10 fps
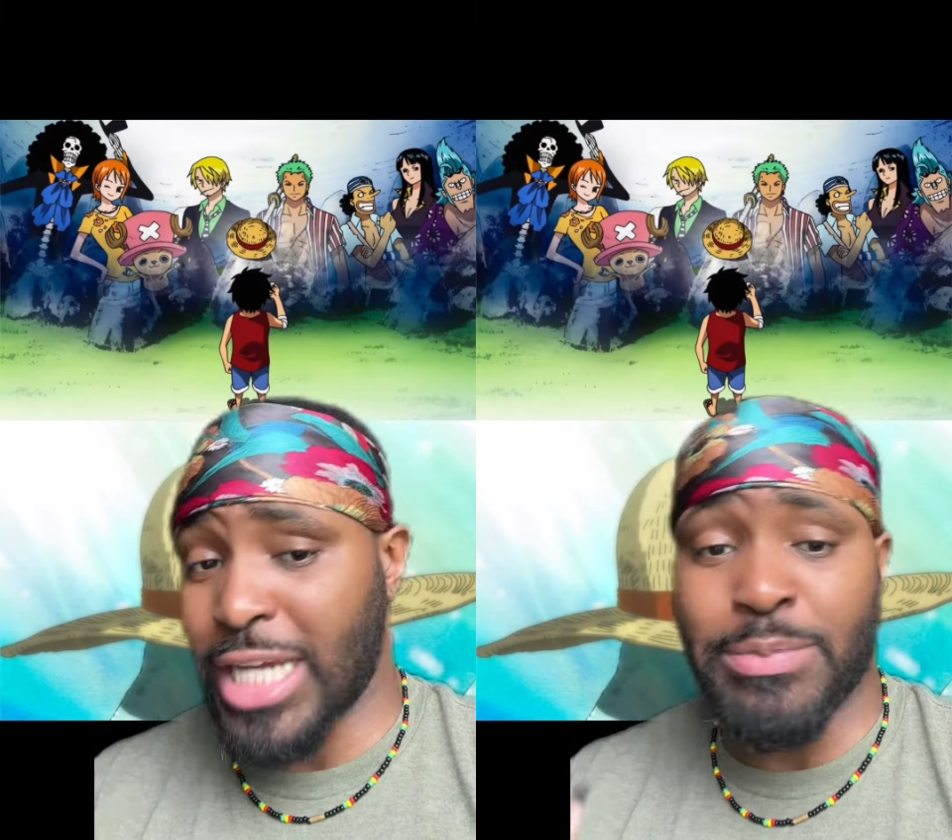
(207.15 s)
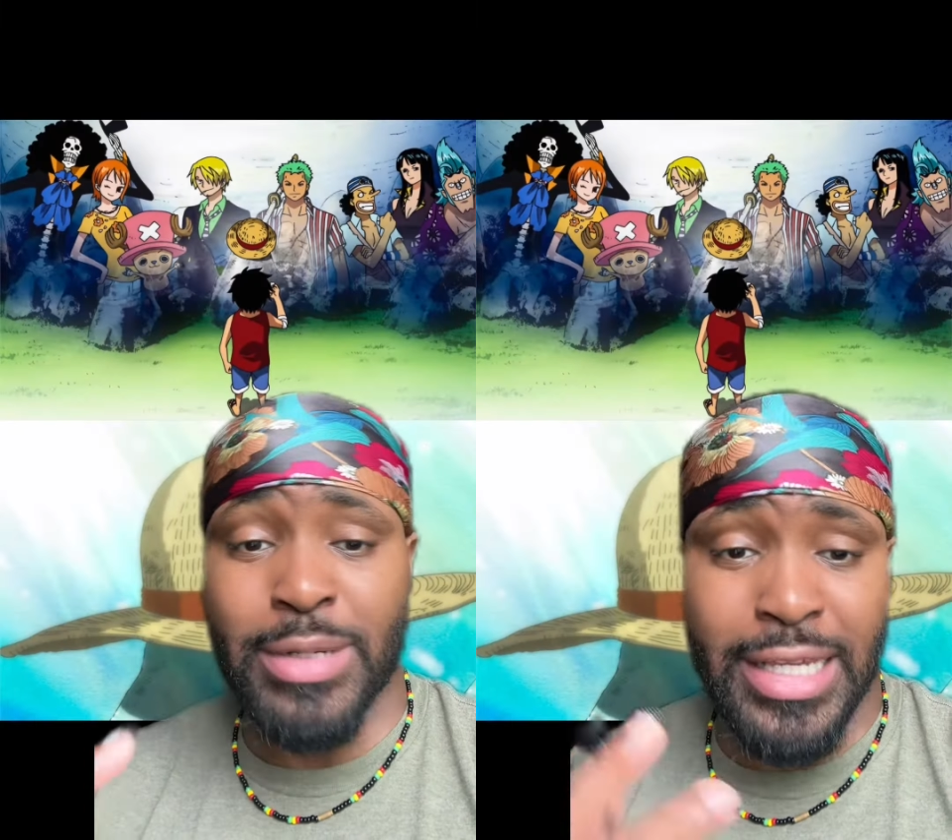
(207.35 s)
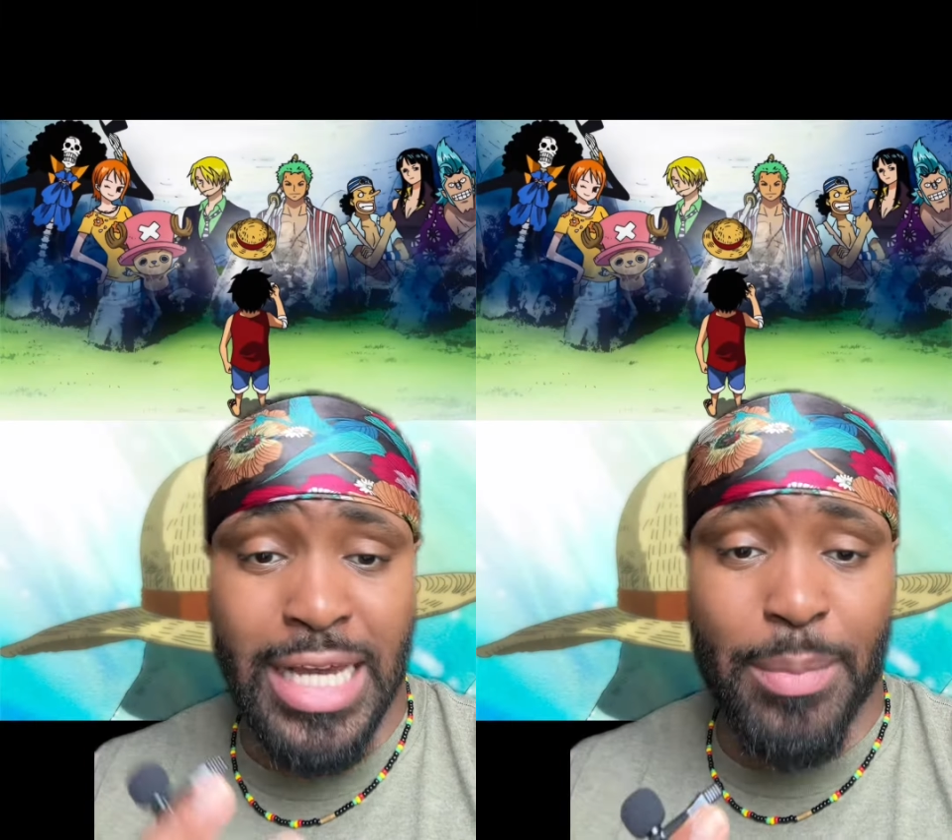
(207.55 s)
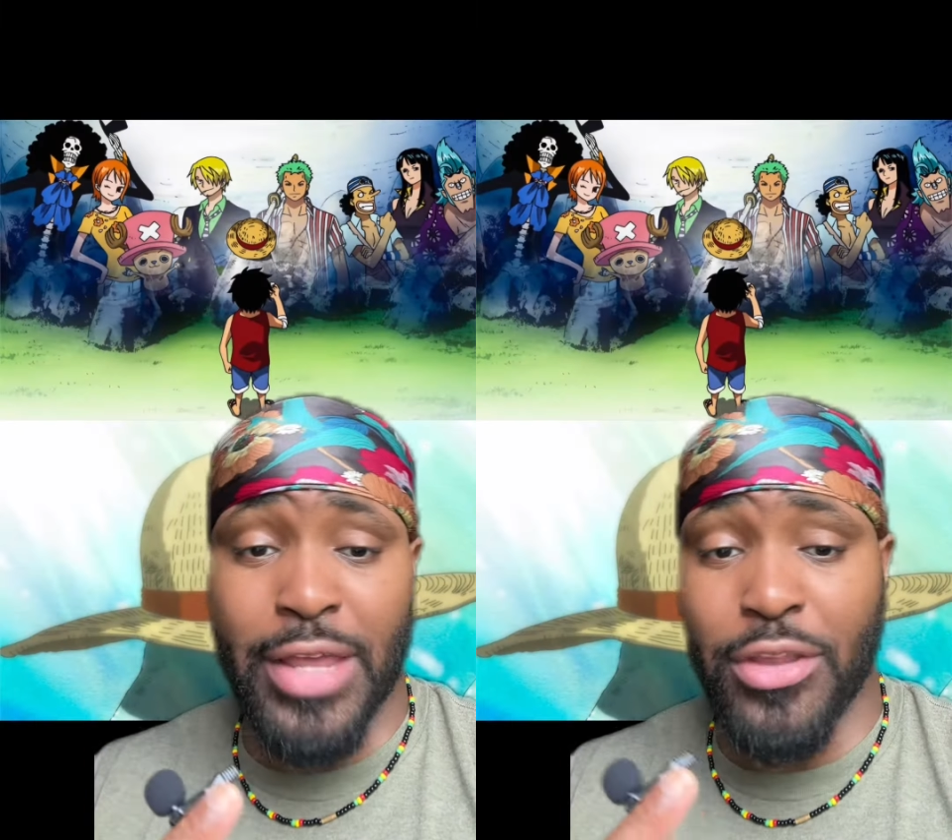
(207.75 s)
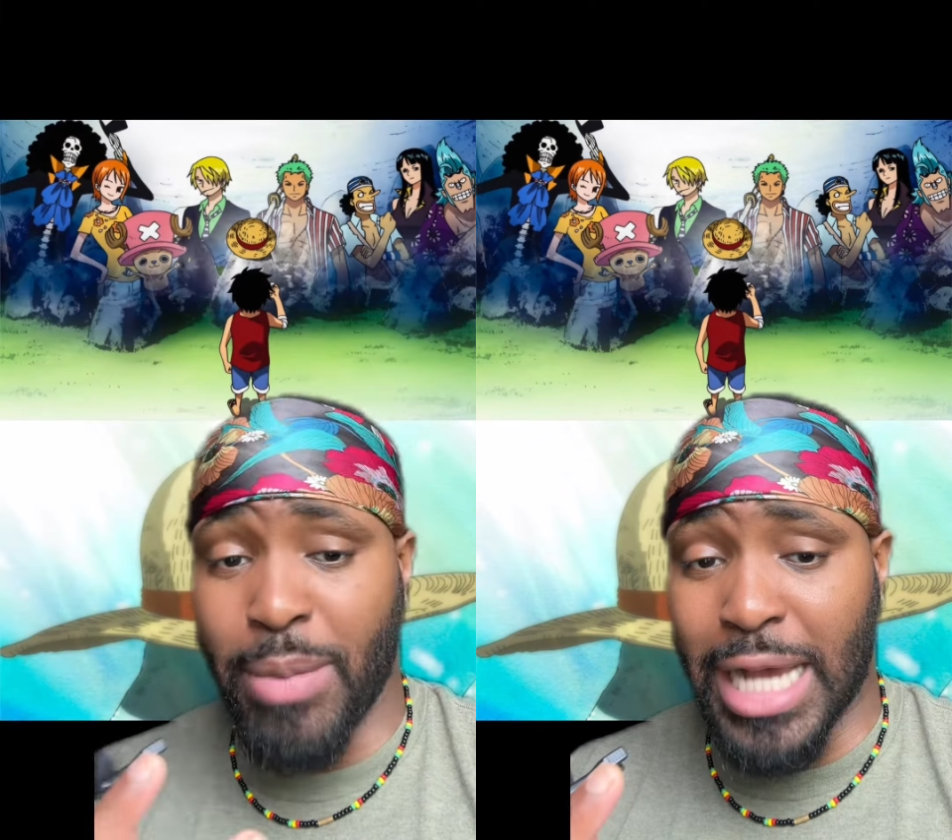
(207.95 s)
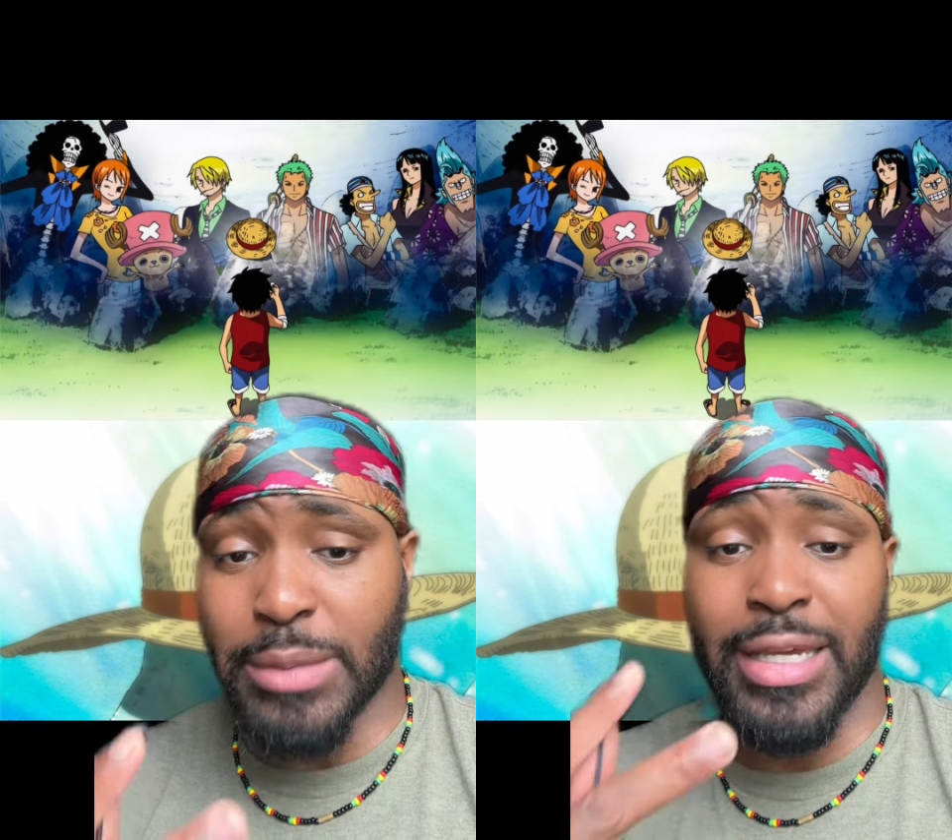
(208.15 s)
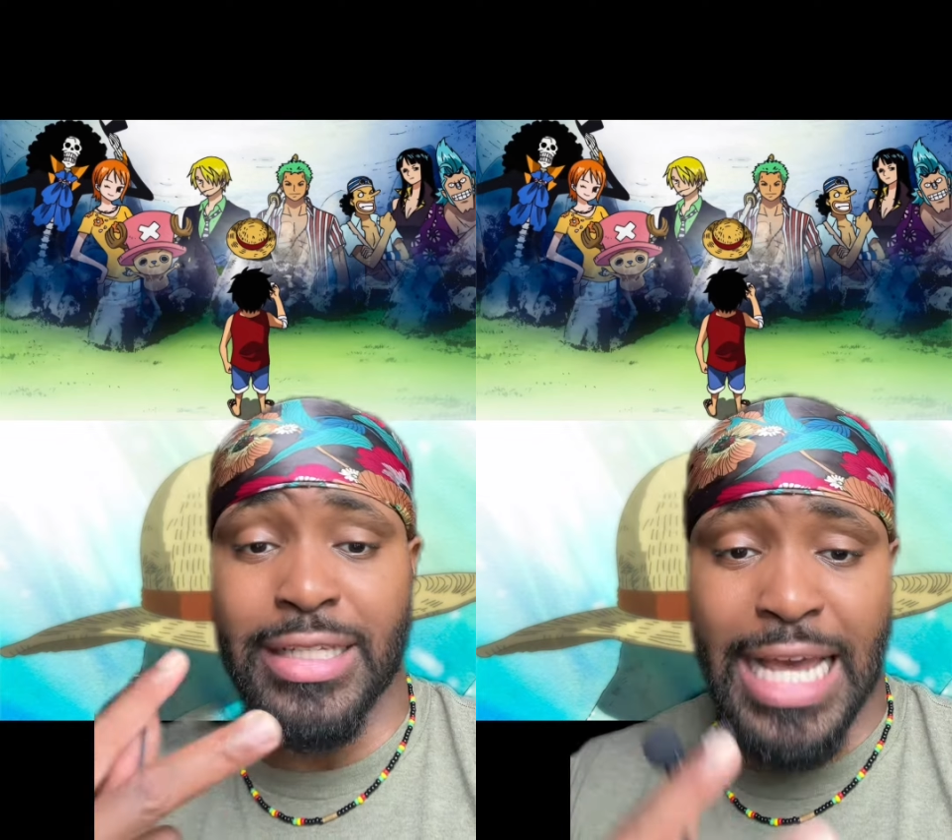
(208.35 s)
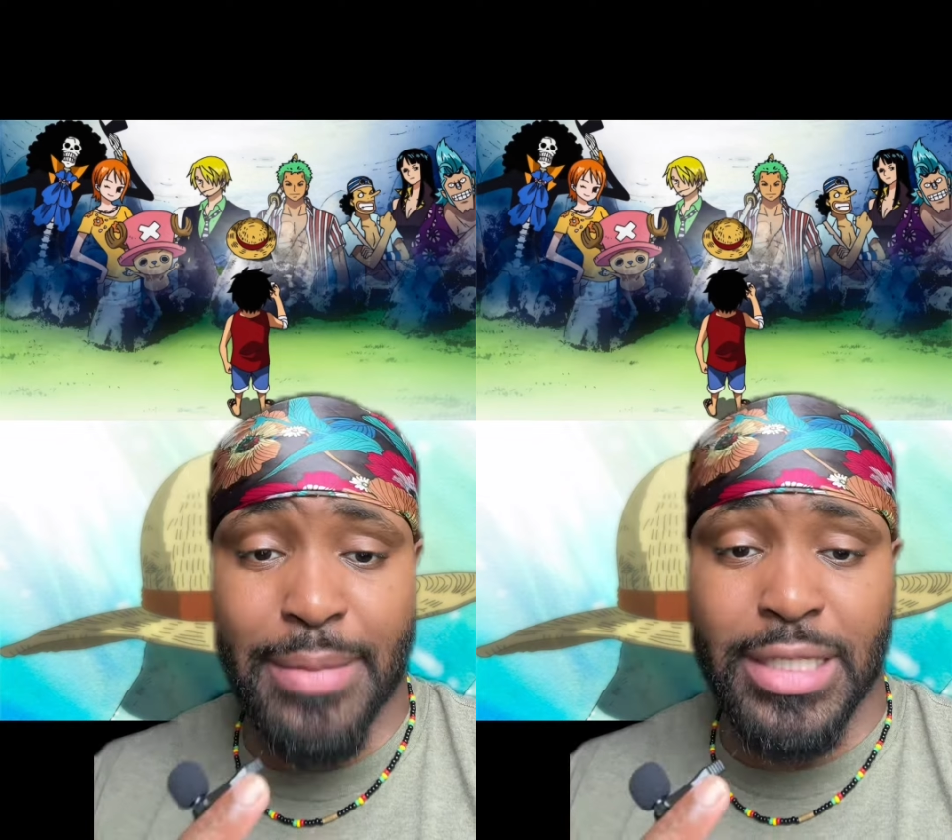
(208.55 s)
splitting up and there possibly being a
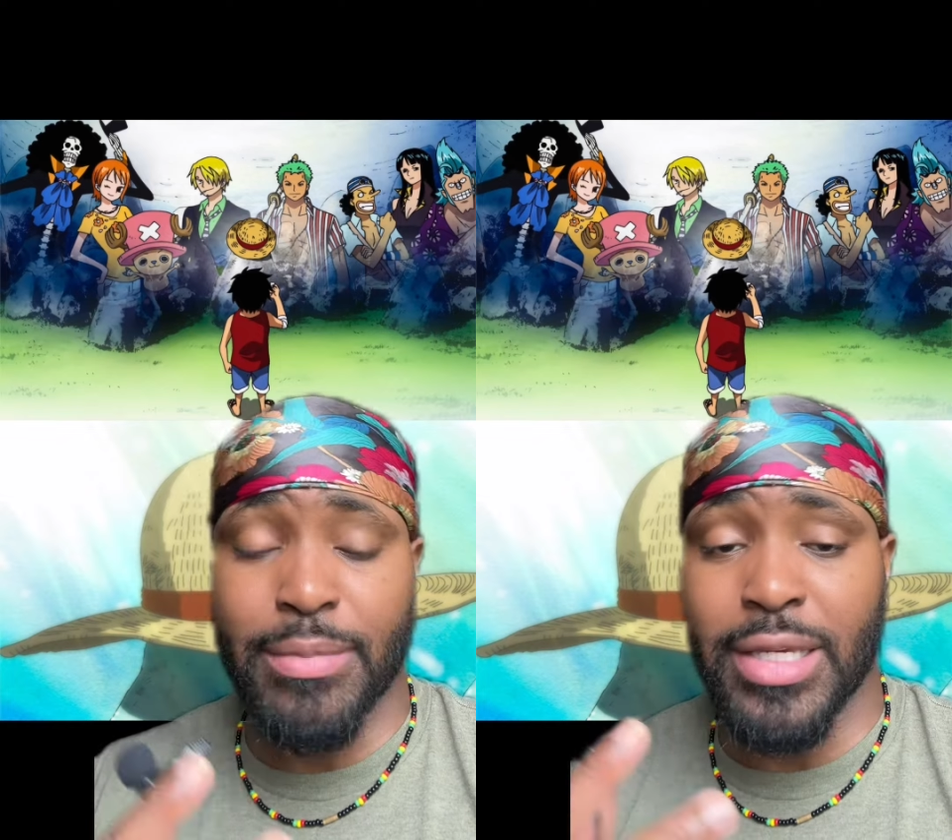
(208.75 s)
time skip